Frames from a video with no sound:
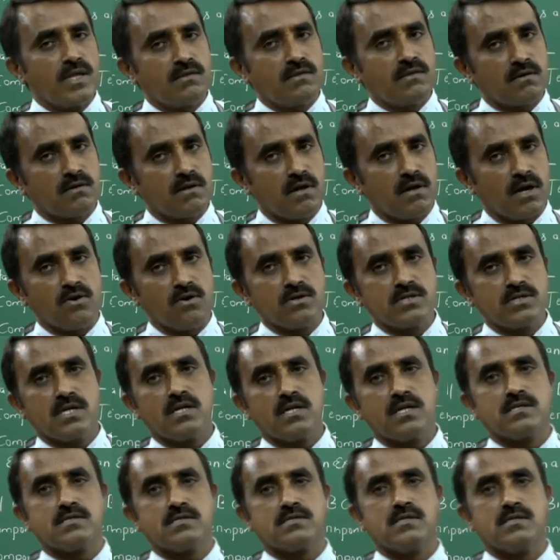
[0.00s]
with
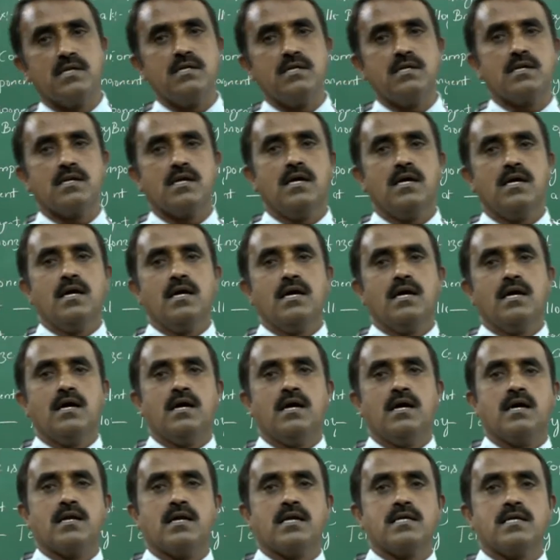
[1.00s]
corrosion resistance,
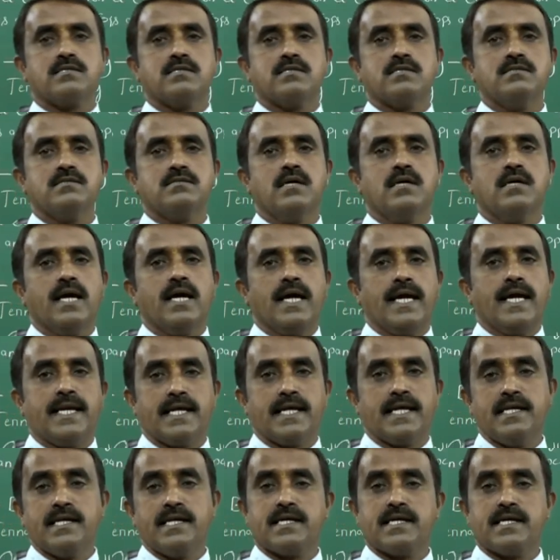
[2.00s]
it
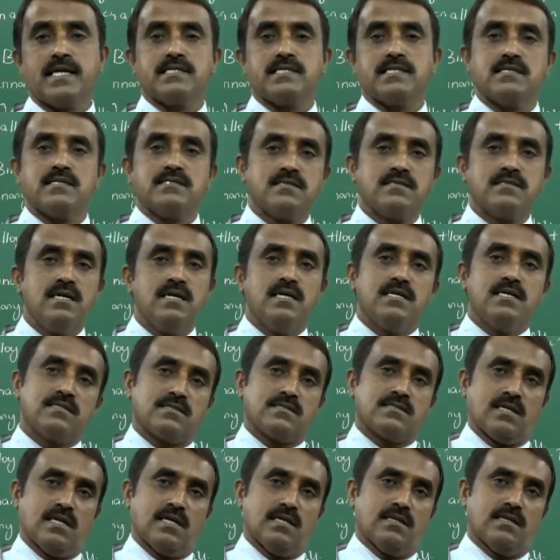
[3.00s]
increases the
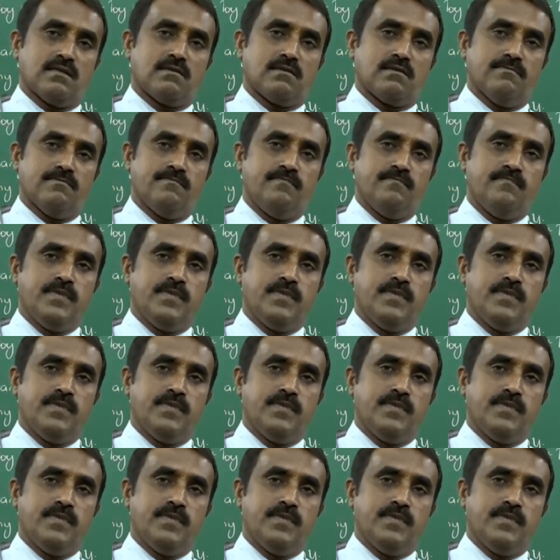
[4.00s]
strength.